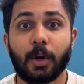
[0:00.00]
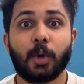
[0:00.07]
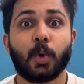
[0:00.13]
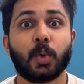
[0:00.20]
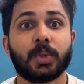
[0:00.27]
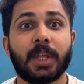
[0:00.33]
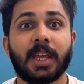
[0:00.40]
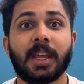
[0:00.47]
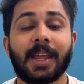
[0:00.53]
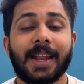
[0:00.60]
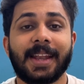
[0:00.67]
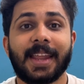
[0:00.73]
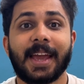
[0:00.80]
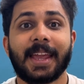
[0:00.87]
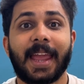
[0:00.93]
do you think
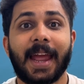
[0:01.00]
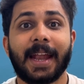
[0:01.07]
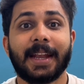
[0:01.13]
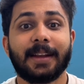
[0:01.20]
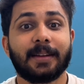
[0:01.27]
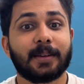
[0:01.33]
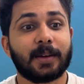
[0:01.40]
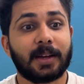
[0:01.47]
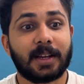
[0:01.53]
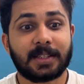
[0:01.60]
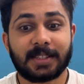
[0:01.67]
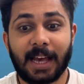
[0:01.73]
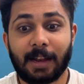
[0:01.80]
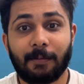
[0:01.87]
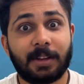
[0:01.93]
India can uh,
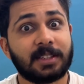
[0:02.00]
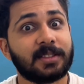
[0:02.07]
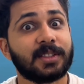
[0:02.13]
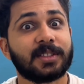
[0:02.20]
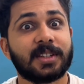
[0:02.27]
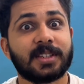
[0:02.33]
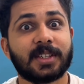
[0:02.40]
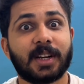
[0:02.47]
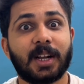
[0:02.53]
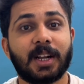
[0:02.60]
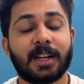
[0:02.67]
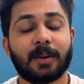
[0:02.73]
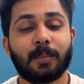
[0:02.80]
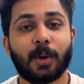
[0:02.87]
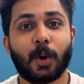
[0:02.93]
salvage this
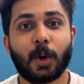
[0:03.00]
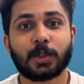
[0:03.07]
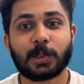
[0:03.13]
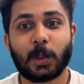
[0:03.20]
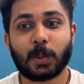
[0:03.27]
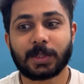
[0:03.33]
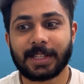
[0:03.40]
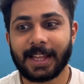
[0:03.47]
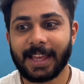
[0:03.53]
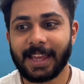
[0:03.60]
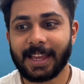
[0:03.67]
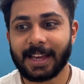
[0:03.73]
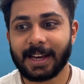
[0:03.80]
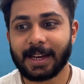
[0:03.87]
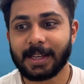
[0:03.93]
result, because looks
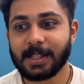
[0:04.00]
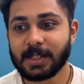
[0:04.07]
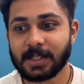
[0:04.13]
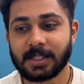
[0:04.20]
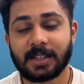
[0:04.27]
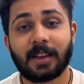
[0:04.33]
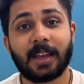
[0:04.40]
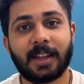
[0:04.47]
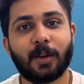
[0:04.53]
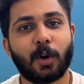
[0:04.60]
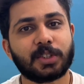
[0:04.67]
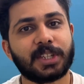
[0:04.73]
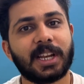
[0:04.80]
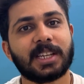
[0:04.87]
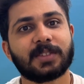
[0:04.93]
like uh, it's in
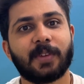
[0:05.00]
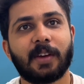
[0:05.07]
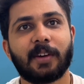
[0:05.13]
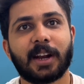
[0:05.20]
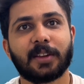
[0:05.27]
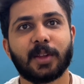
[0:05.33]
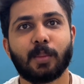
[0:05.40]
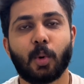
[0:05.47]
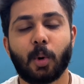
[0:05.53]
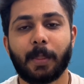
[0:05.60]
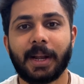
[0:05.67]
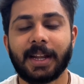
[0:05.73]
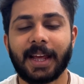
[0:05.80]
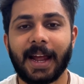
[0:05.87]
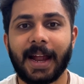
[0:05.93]
Australia's favour at the
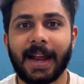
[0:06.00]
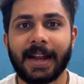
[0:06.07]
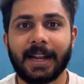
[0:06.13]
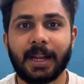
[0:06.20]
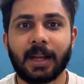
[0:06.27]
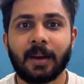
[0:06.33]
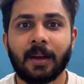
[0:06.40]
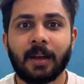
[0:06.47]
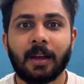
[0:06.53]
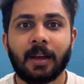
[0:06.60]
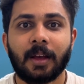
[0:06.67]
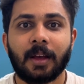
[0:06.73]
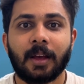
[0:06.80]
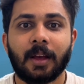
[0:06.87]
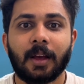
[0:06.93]
moment? And
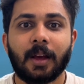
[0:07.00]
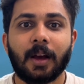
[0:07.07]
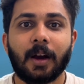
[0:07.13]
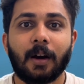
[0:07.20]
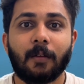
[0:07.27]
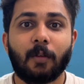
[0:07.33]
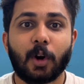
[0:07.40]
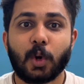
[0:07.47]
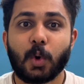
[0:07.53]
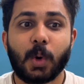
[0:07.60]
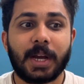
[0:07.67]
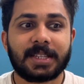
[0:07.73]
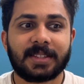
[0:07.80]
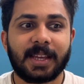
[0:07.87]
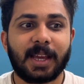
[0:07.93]
what do you
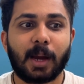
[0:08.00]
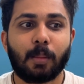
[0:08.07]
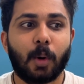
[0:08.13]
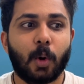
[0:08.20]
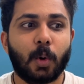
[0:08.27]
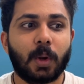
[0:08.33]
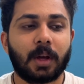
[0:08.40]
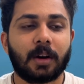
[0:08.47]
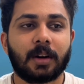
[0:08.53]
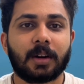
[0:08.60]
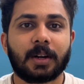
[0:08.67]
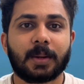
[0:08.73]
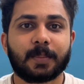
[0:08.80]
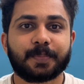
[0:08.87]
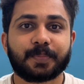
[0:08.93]
guys think about
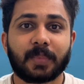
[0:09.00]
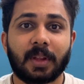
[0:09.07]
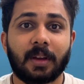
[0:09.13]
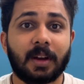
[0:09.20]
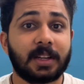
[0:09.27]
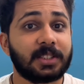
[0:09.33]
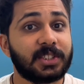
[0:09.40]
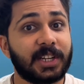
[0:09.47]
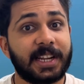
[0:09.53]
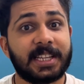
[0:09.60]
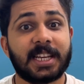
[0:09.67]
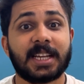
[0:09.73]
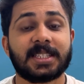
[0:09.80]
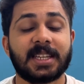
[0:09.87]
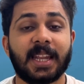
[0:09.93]
uh,
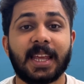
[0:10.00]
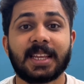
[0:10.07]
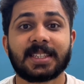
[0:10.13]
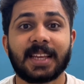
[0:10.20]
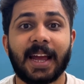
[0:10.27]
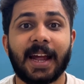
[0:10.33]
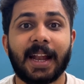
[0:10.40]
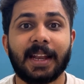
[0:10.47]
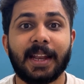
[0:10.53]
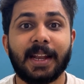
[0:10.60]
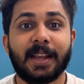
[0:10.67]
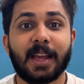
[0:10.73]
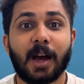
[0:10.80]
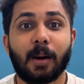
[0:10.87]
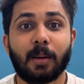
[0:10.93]
Jadeja's innings and
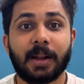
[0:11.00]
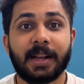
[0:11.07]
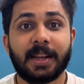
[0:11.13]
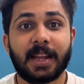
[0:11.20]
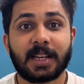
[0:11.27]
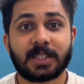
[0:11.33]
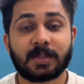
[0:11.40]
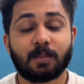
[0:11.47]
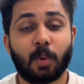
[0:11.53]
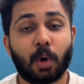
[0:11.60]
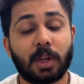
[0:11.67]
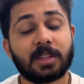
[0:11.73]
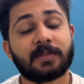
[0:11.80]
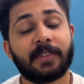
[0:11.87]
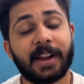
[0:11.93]
India India's
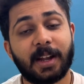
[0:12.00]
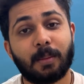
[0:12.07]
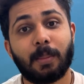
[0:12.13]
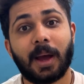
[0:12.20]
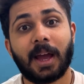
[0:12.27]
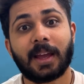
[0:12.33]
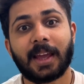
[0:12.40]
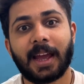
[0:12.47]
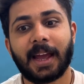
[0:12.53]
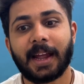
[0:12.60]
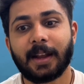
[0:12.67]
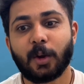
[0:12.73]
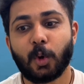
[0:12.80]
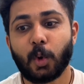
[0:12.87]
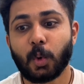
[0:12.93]
bowlers fight back,
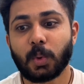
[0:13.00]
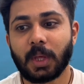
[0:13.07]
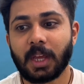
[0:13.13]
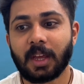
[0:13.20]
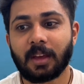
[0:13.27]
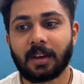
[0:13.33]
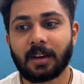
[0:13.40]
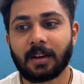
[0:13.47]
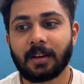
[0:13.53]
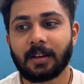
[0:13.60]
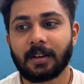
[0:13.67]
and do you think